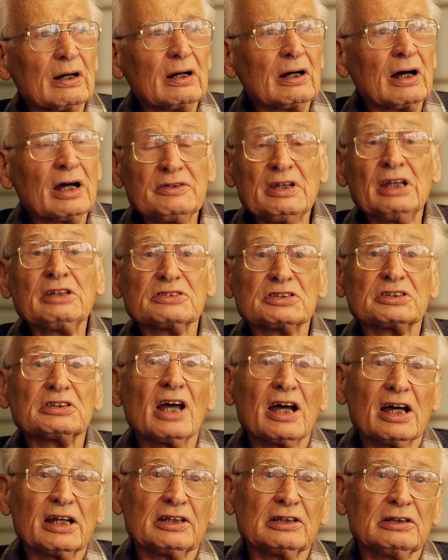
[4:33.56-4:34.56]
then
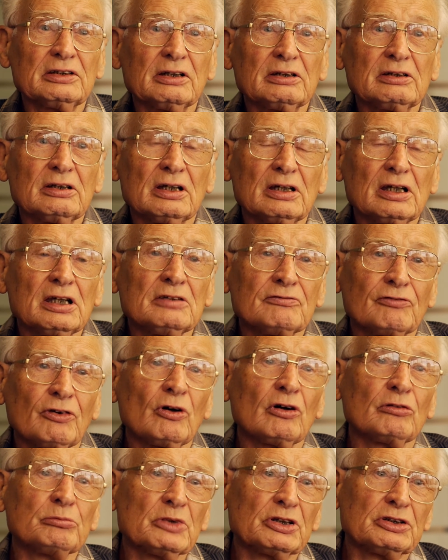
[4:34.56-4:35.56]
started
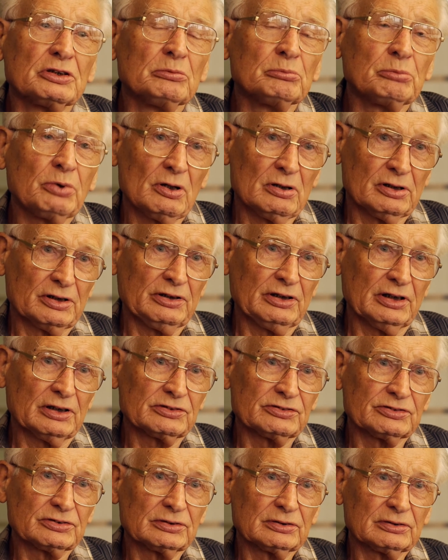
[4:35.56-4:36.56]
involvement in
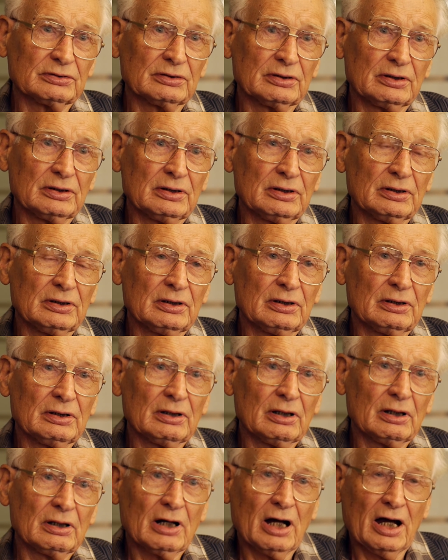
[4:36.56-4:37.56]
politics.
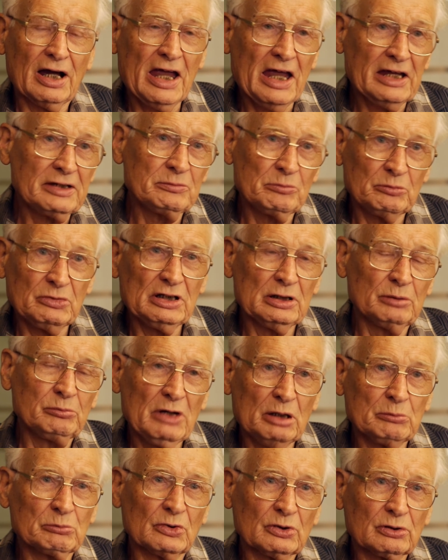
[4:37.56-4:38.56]
I hadn't been a
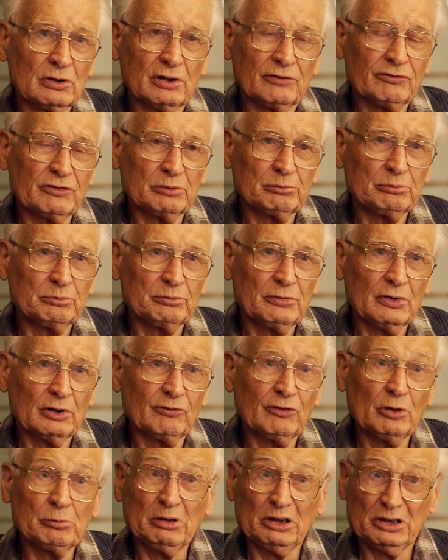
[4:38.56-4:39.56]
member of
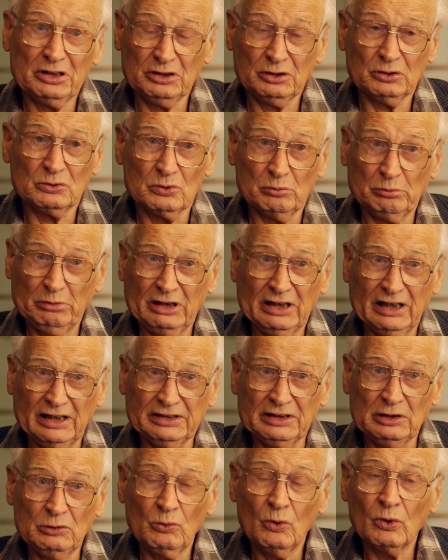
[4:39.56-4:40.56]
a political
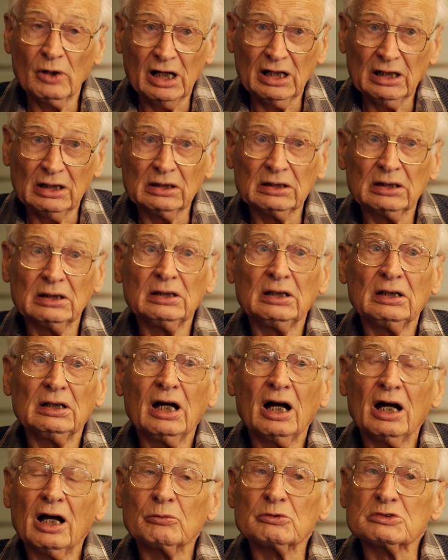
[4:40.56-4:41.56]
party while
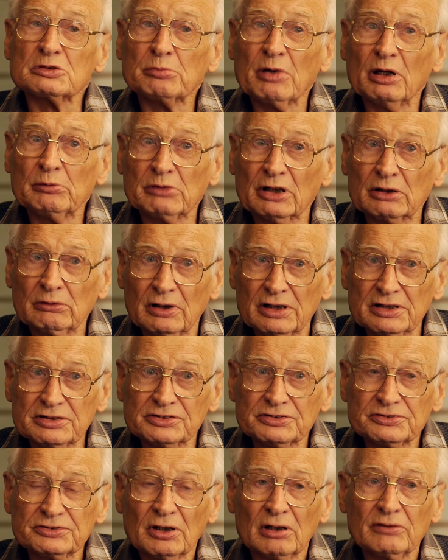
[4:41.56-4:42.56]
I was Public
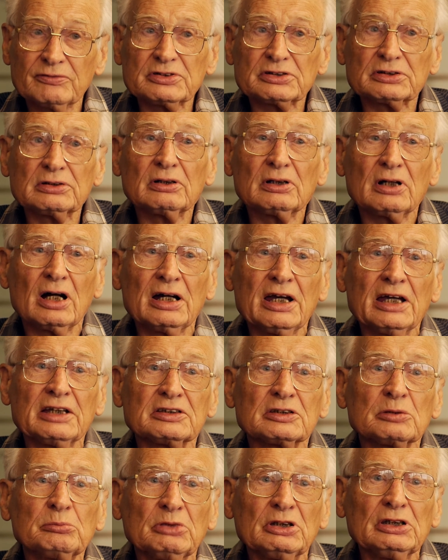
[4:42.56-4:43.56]
Relations Officer. I
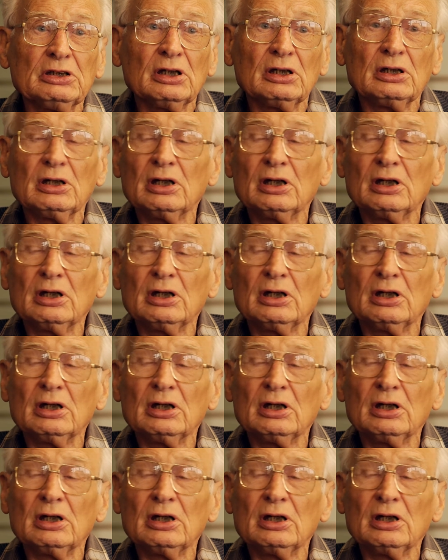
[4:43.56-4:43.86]
had to be